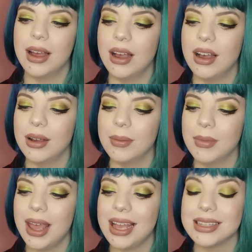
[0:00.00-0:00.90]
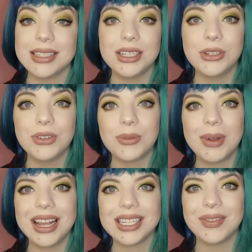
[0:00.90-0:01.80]
Um, and stay tuned for
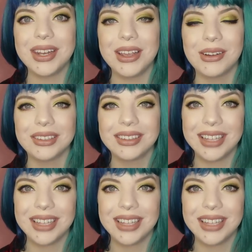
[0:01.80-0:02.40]
my next video.